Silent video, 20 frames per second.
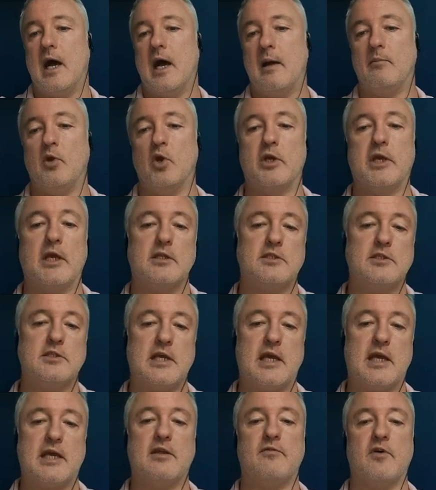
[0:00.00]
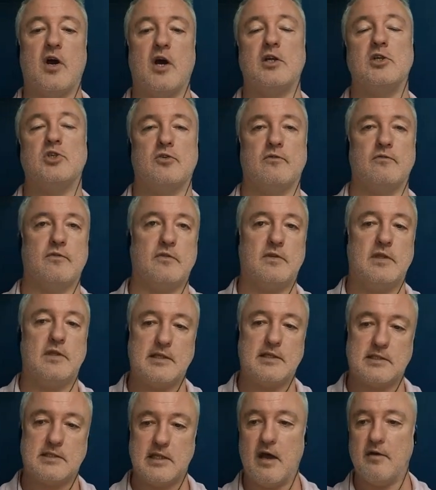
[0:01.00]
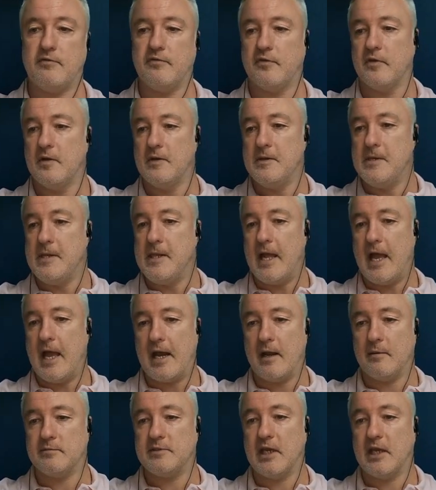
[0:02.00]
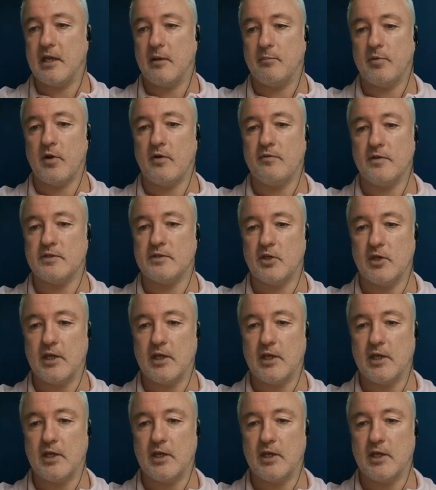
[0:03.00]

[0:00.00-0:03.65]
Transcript: I'm looking to take advantage of that stuff, and I'm taking profit.